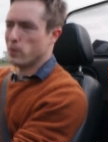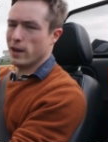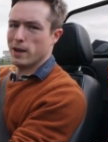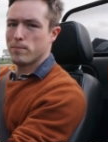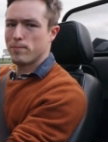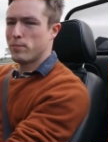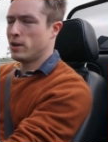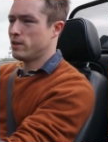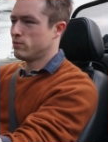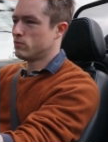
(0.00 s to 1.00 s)
bit,
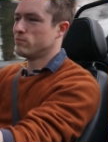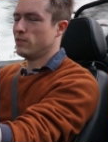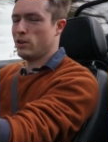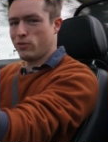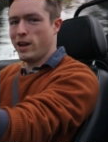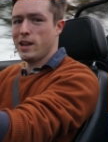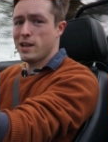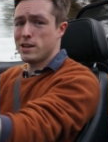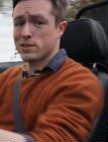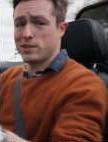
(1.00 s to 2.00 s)
but it really
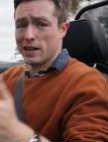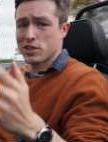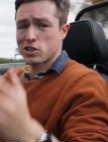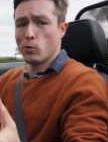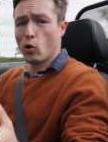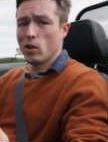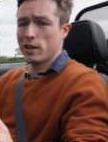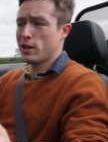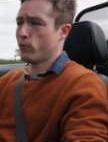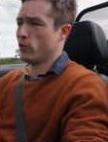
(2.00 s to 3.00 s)
is that small
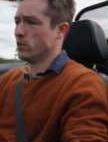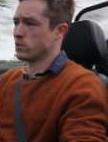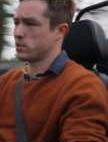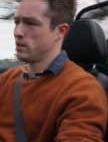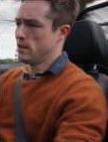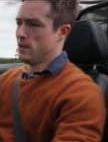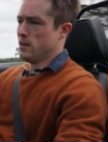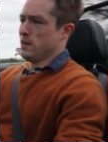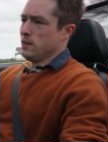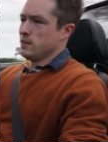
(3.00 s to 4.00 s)
the difference.
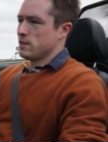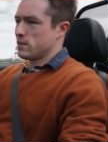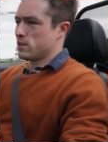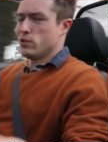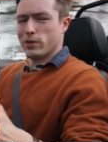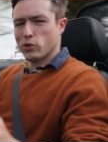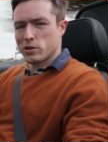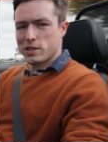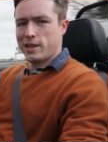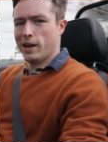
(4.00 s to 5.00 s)
So
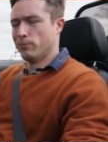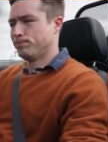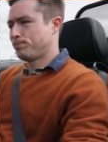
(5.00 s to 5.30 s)
difficult to tell.